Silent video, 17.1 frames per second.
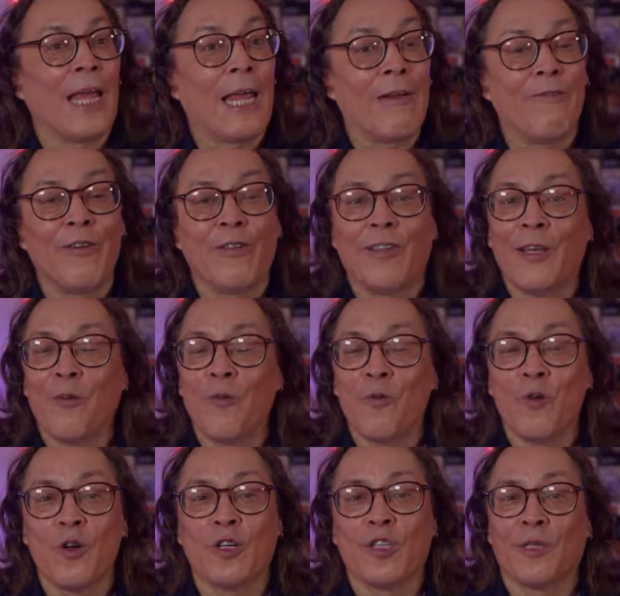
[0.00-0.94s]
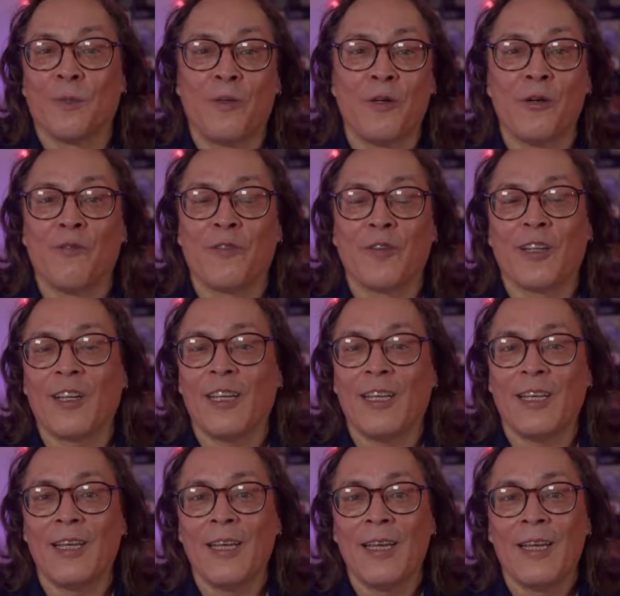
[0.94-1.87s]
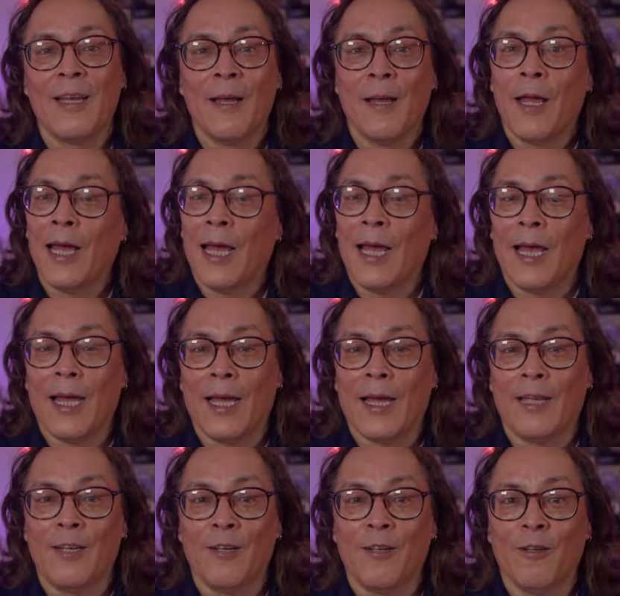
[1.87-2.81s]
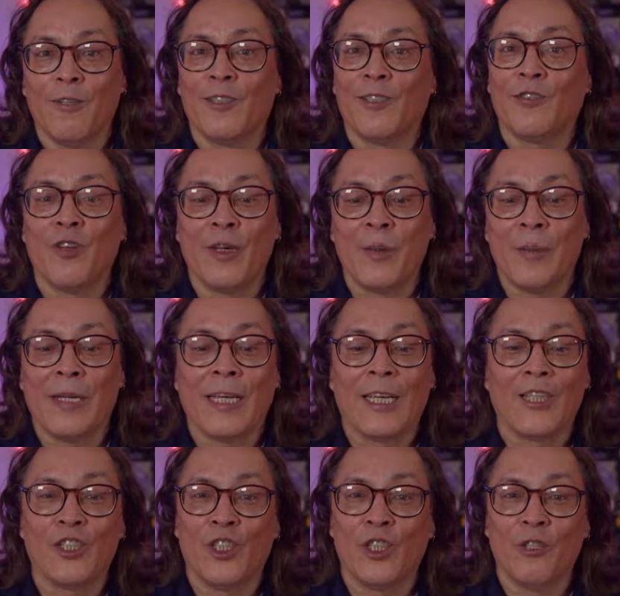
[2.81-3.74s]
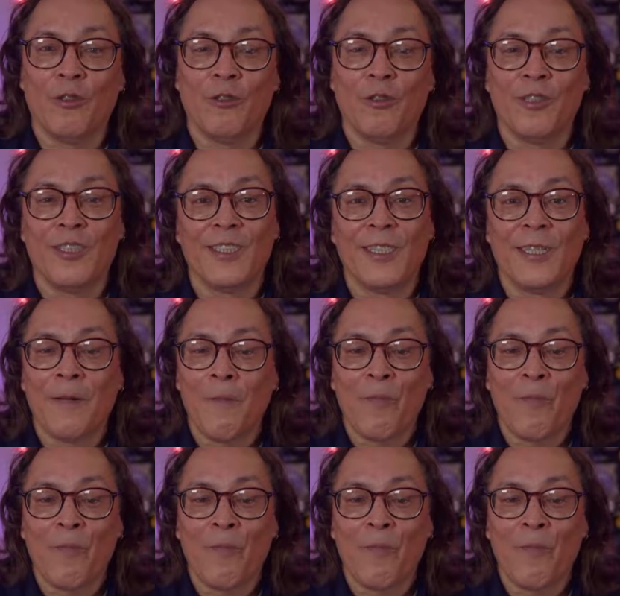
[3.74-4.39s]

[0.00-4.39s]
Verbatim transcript: Everything works perfectly, and no streaming issues.